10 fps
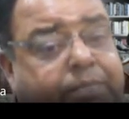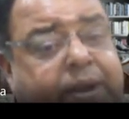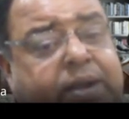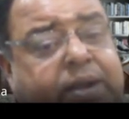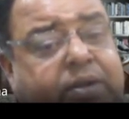
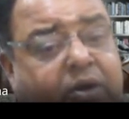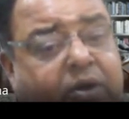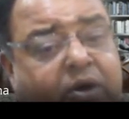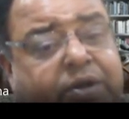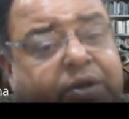built
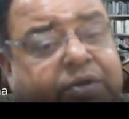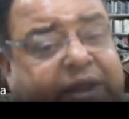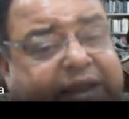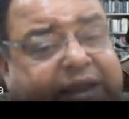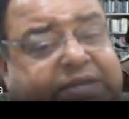on
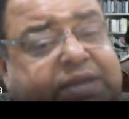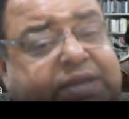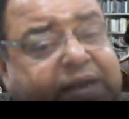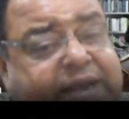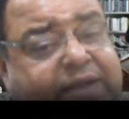
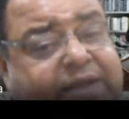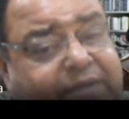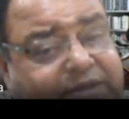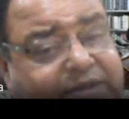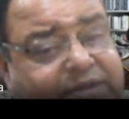relational
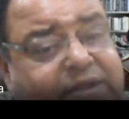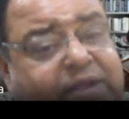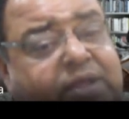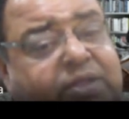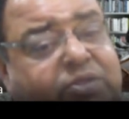databases
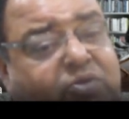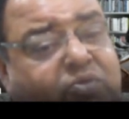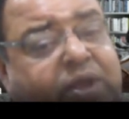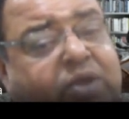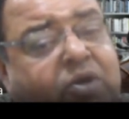
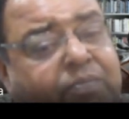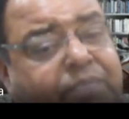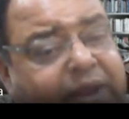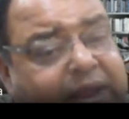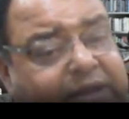through a
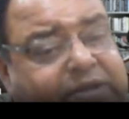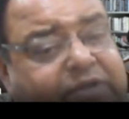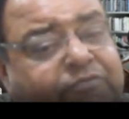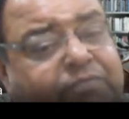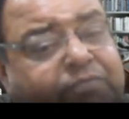
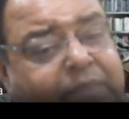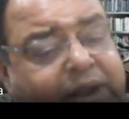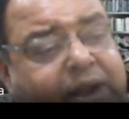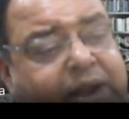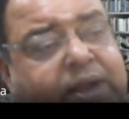comprehensive
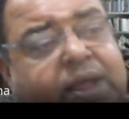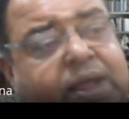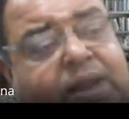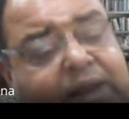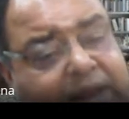metadata
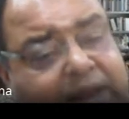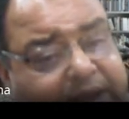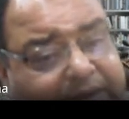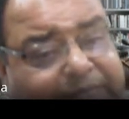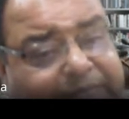layer.
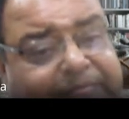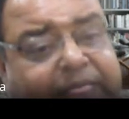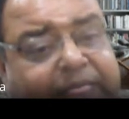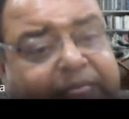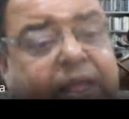
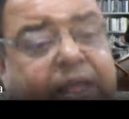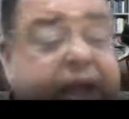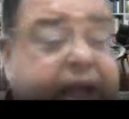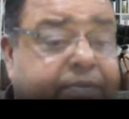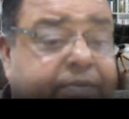
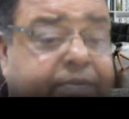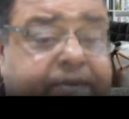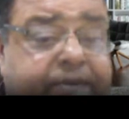Hybrid